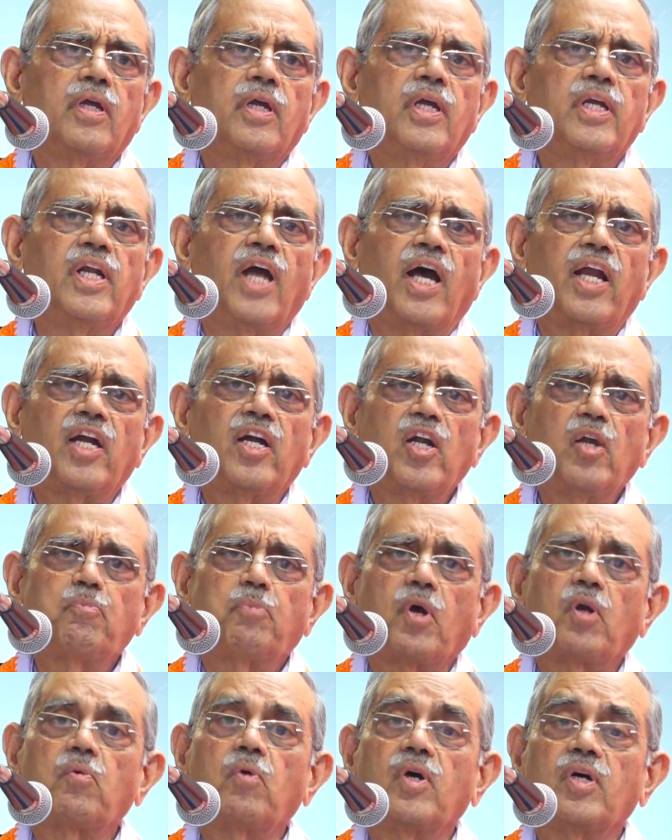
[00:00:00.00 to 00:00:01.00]
In Aranya
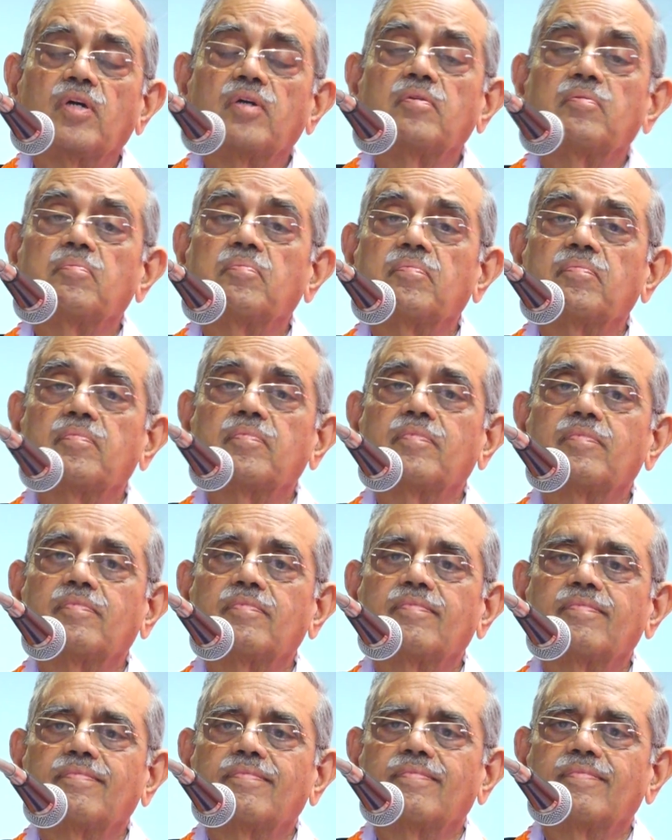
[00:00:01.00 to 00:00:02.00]
Parva,
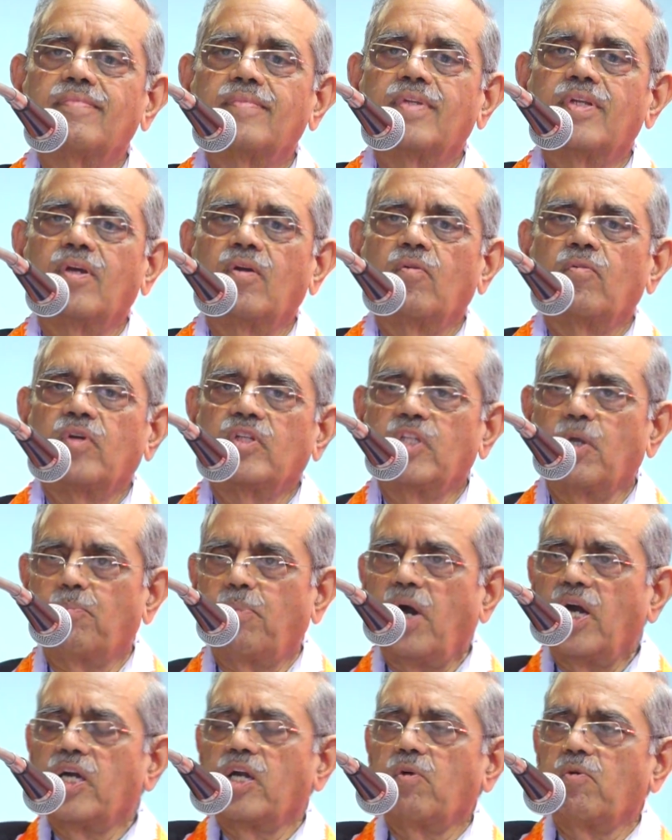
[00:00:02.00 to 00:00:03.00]
when the
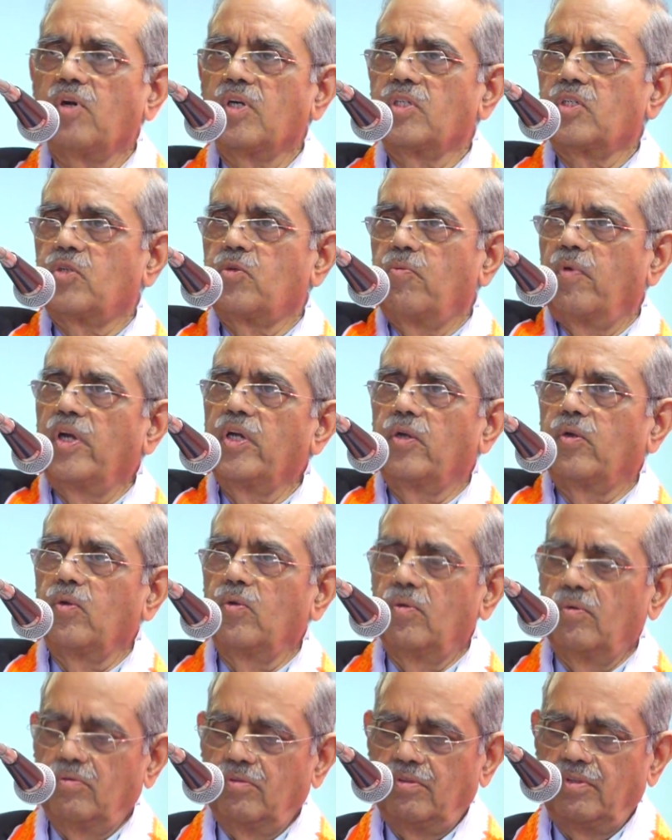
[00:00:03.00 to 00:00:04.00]
Pandavas went
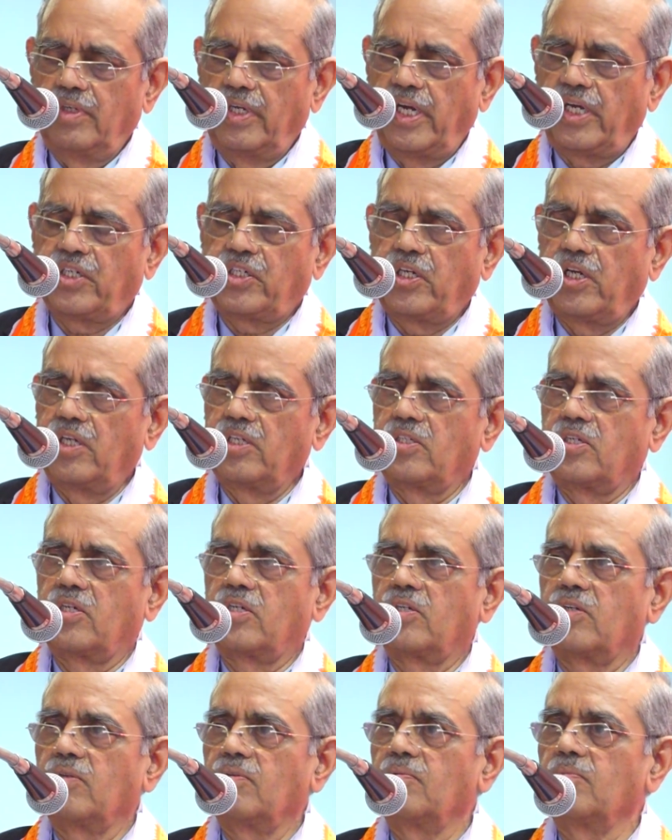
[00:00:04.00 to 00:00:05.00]
to Yaksha's
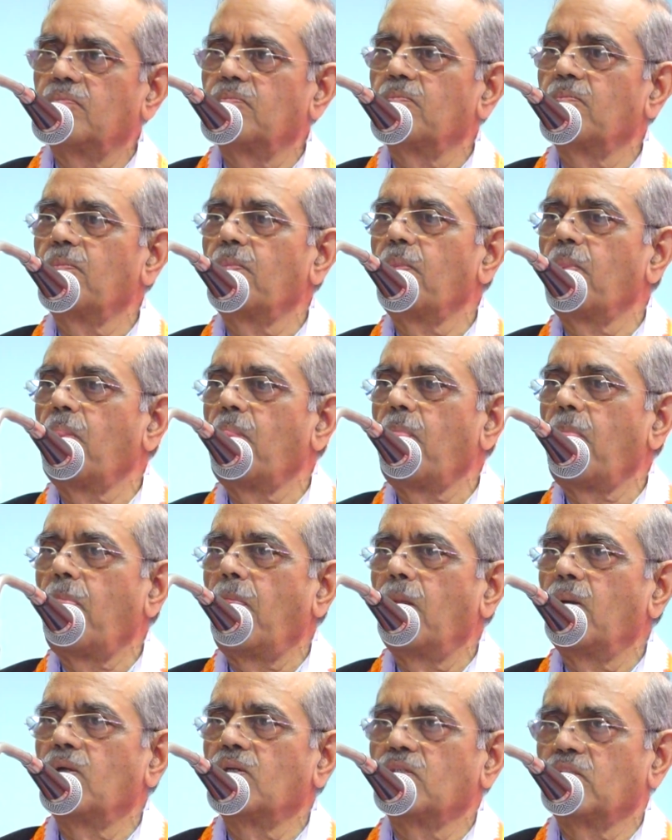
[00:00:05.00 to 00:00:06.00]

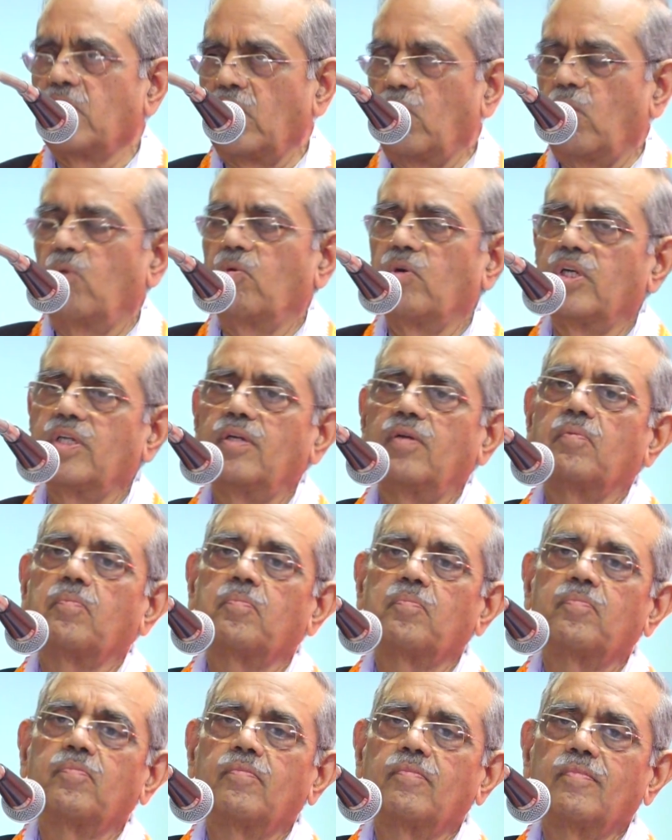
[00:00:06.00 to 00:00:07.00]
Sarovar,
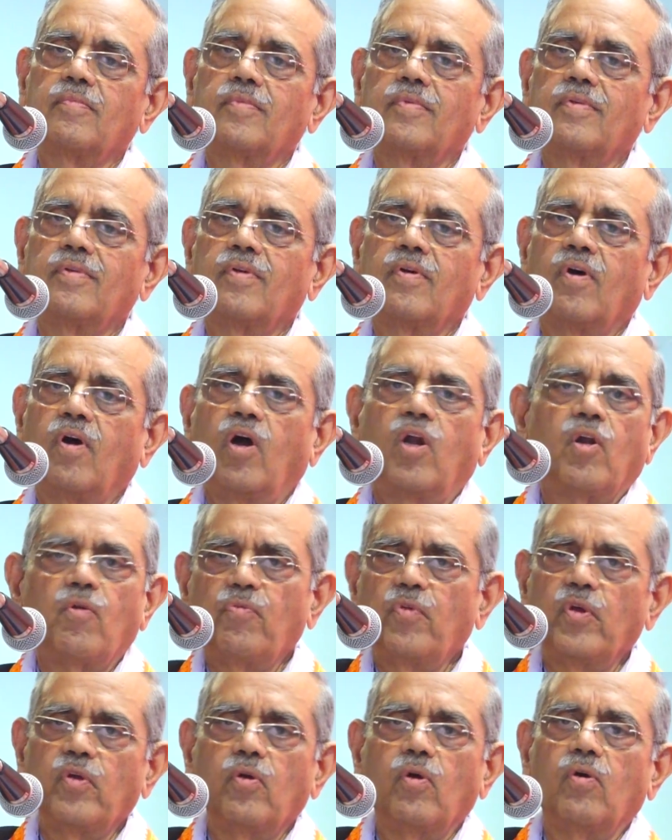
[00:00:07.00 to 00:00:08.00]
all
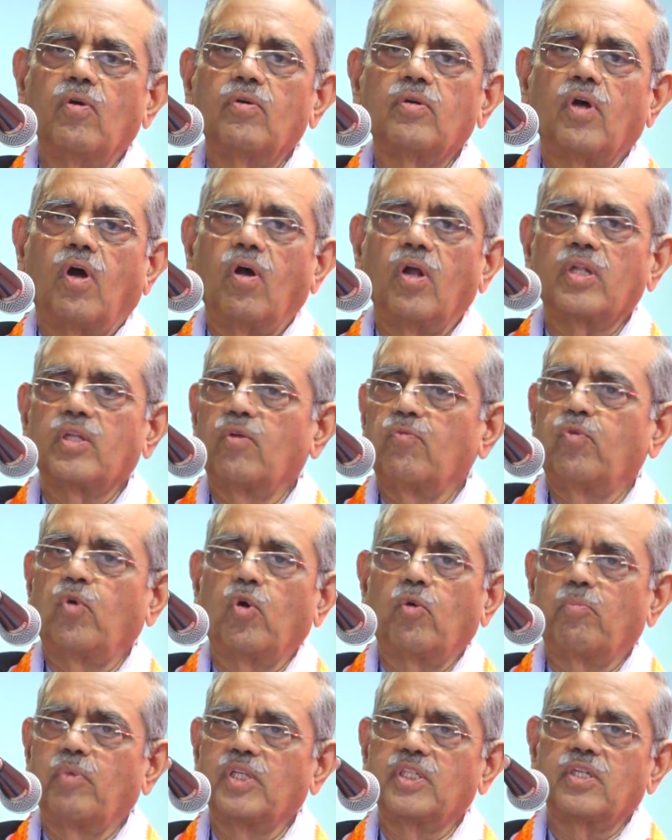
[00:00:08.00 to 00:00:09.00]
of you know all the
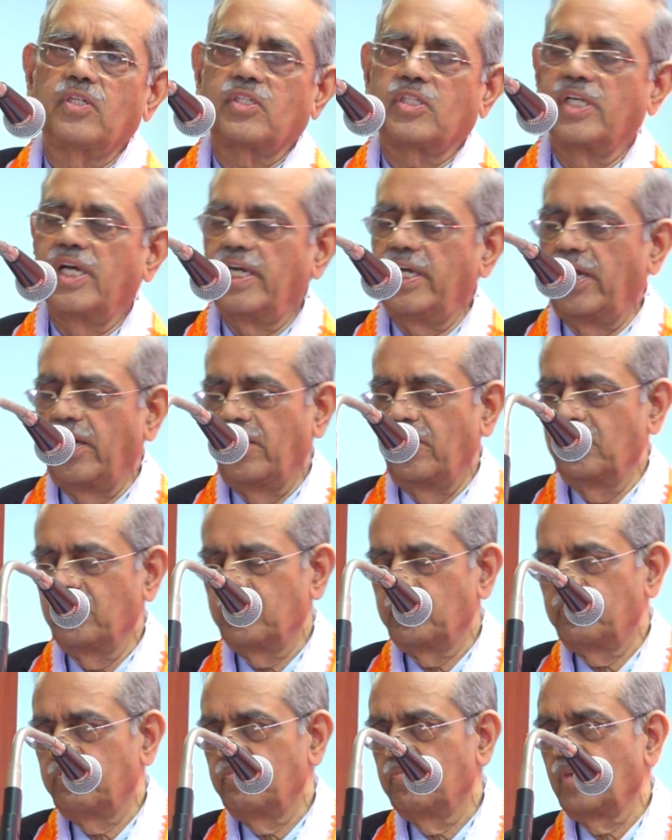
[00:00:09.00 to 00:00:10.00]
4 brothers died
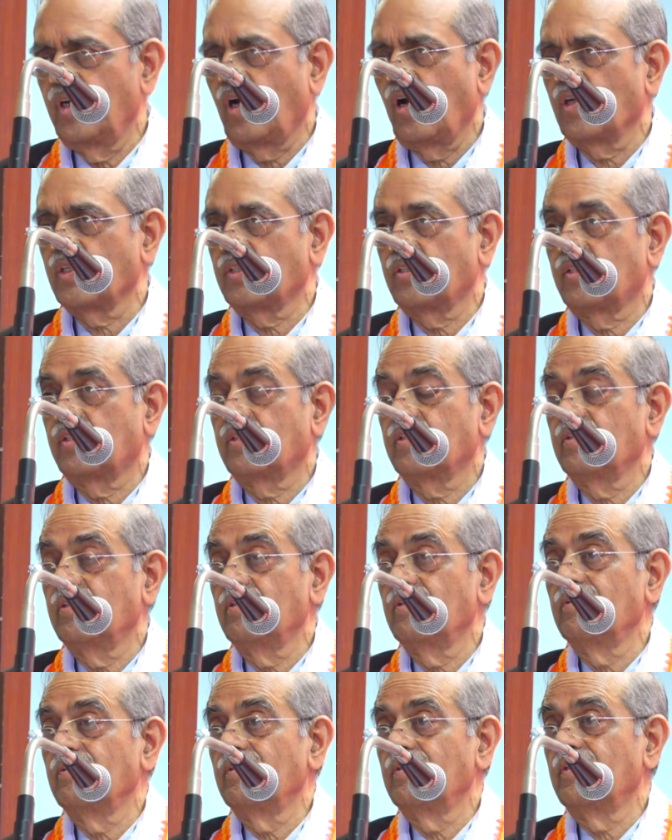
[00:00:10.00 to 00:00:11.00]
because
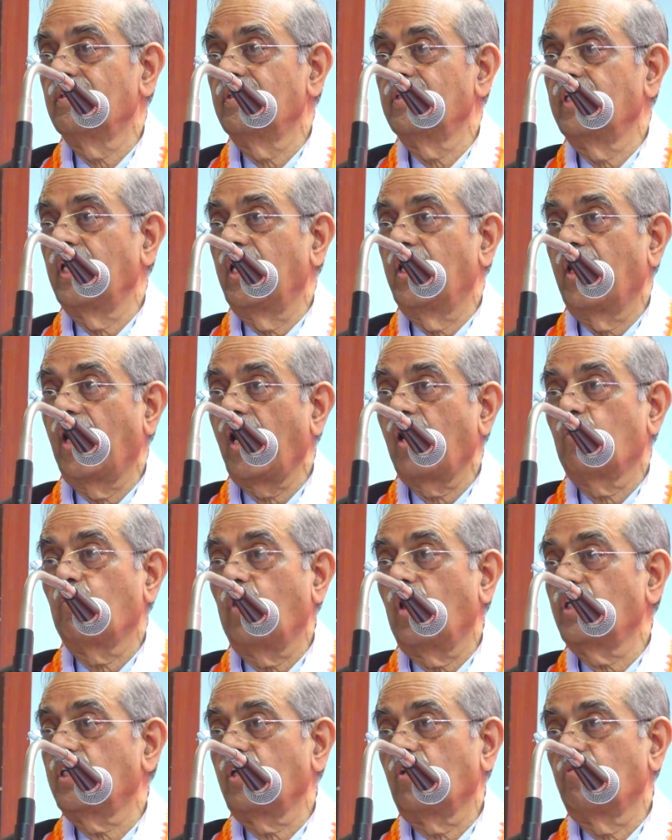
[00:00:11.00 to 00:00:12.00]
they drank
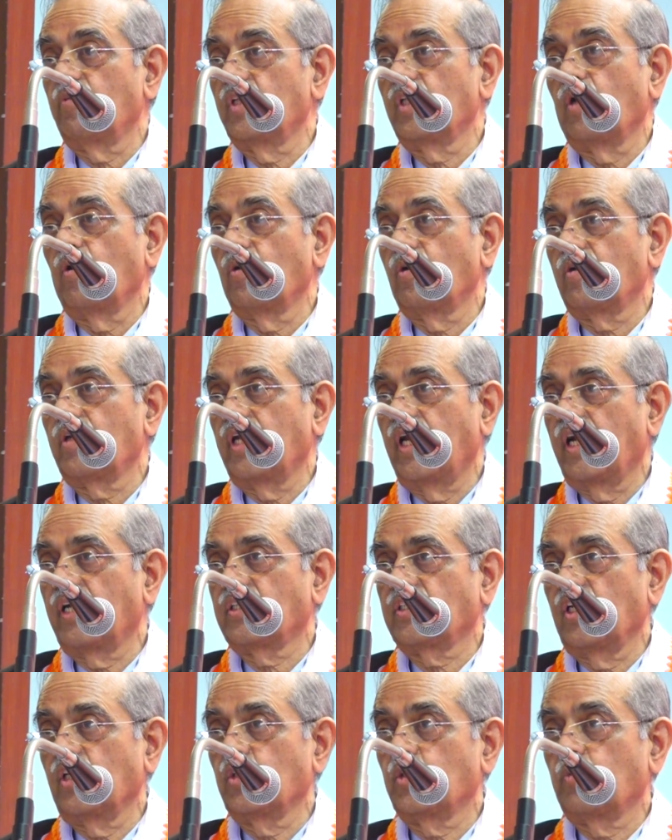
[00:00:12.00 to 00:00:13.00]
water without
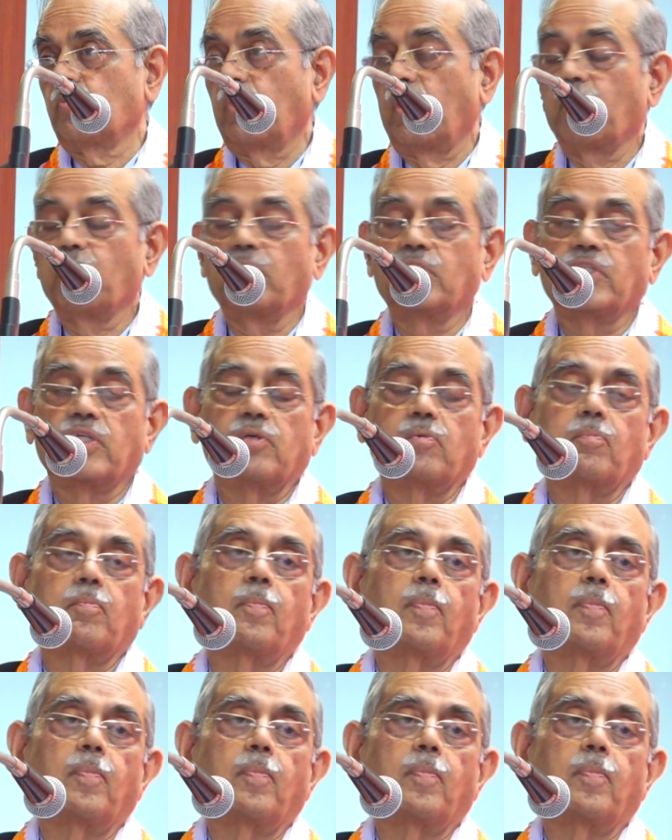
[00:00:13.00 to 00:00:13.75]
Yaksha's permission.